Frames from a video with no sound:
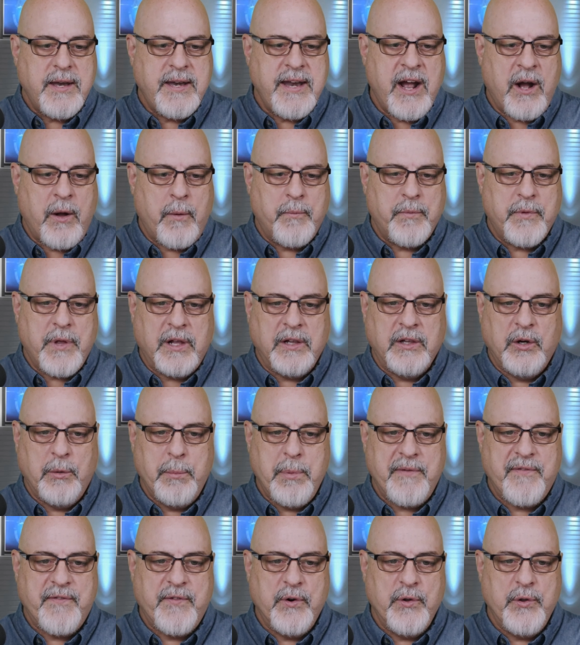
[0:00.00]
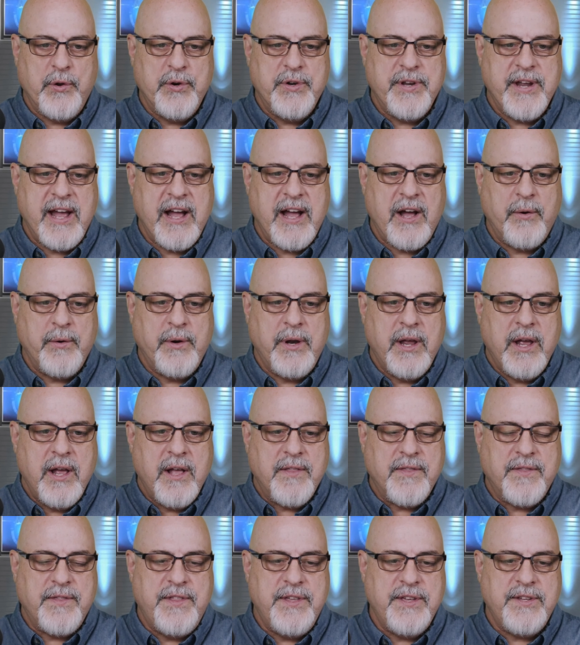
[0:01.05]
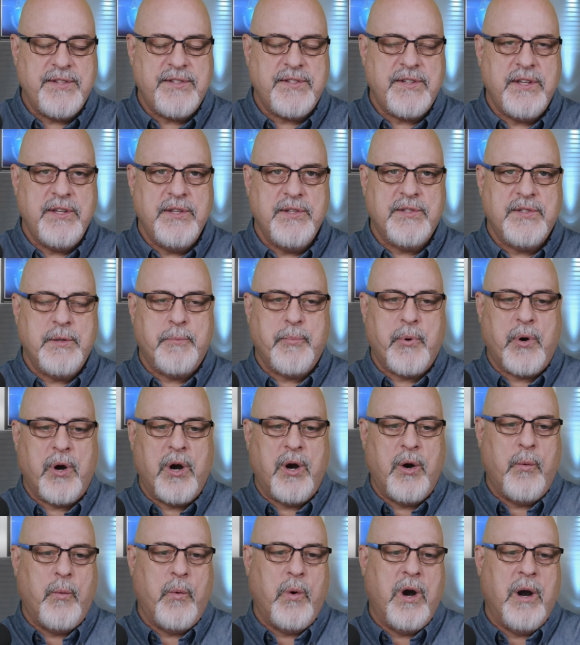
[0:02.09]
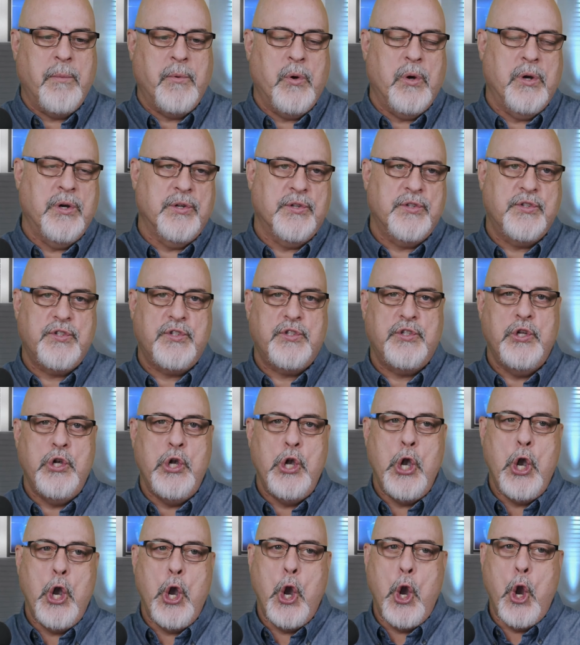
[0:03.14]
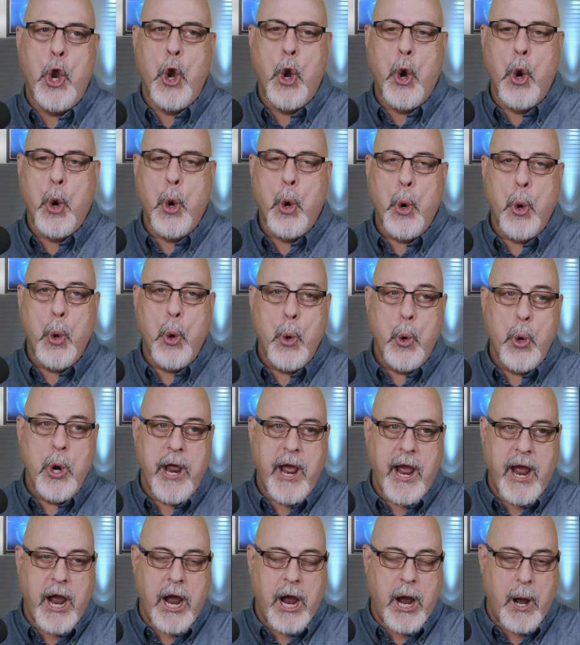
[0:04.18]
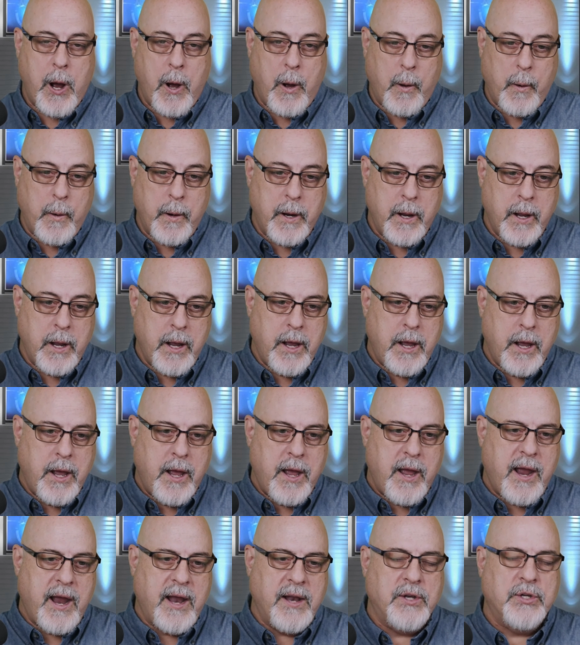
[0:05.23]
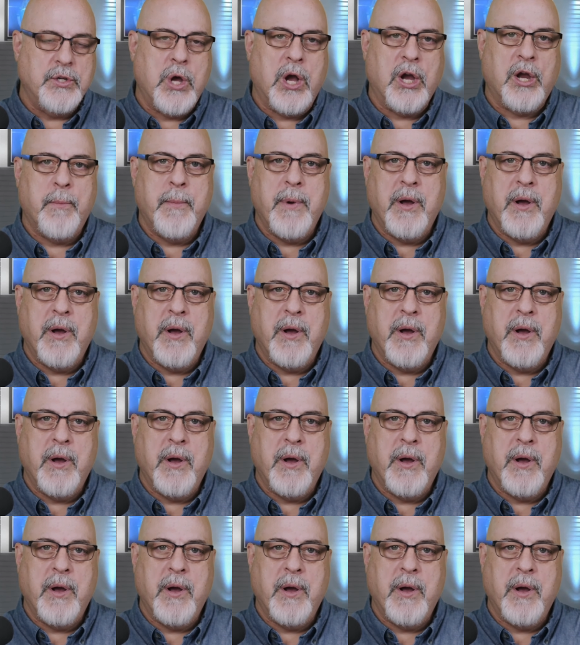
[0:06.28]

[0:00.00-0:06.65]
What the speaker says: Now, a little bit further down, this is the part where I'm going to slow down and talk